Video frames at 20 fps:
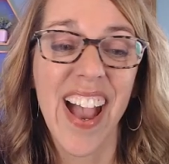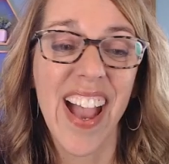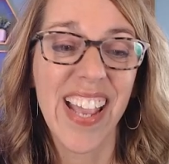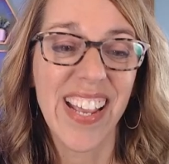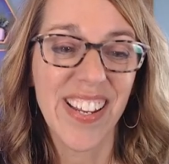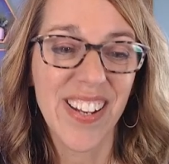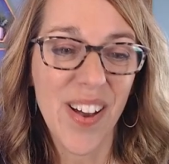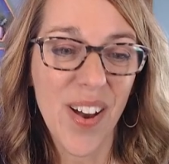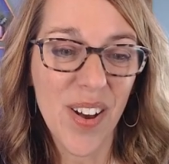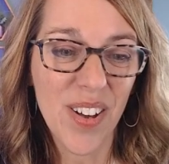I
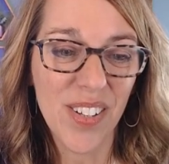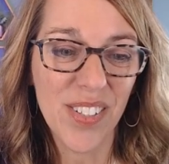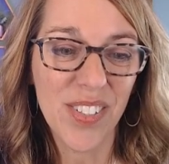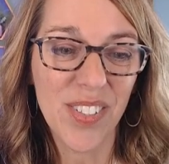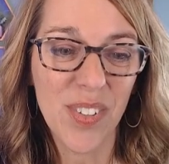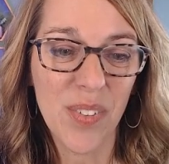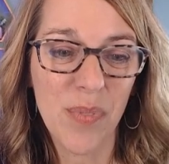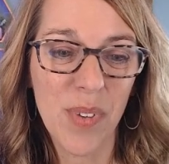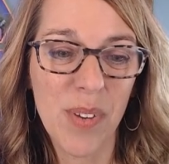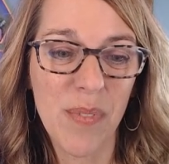can
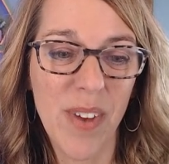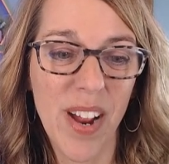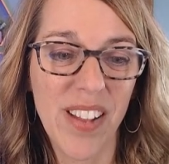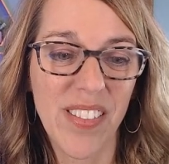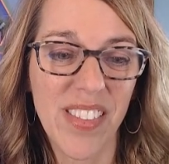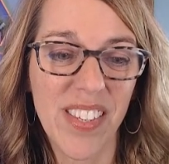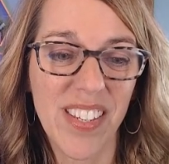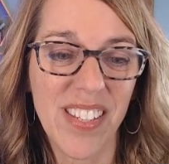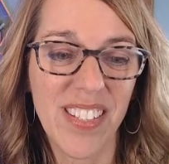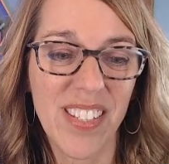also
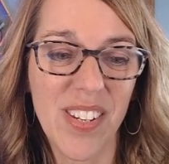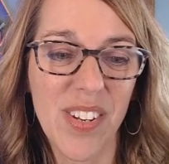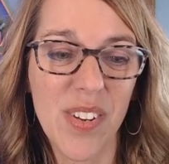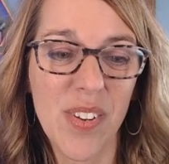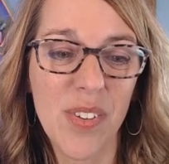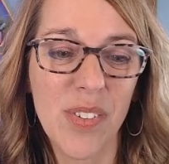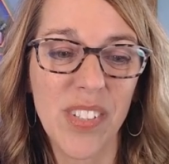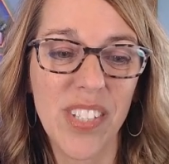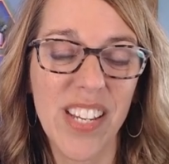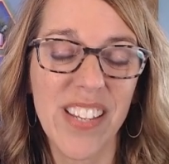rewrite this
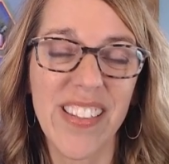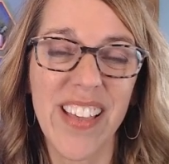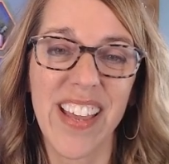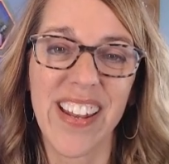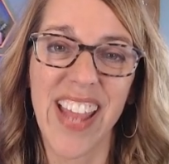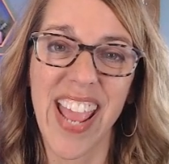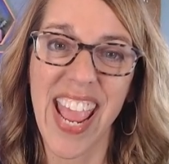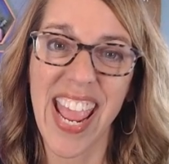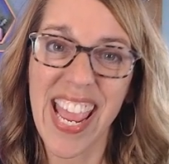using that